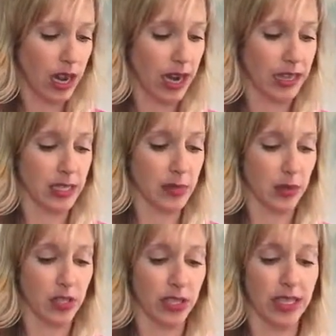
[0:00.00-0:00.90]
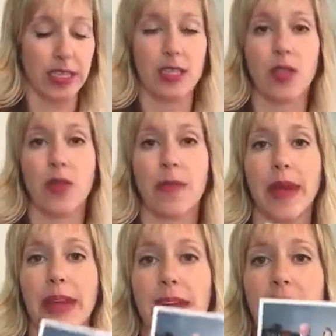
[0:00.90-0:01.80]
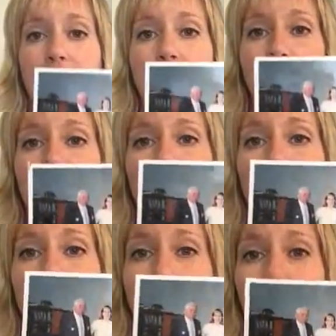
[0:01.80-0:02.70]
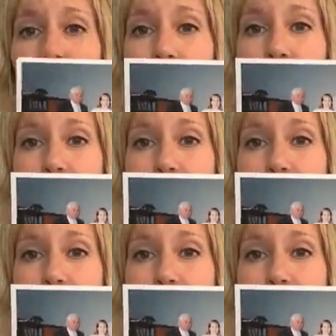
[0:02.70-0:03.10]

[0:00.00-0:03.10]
I spoke to these 3 men who told me their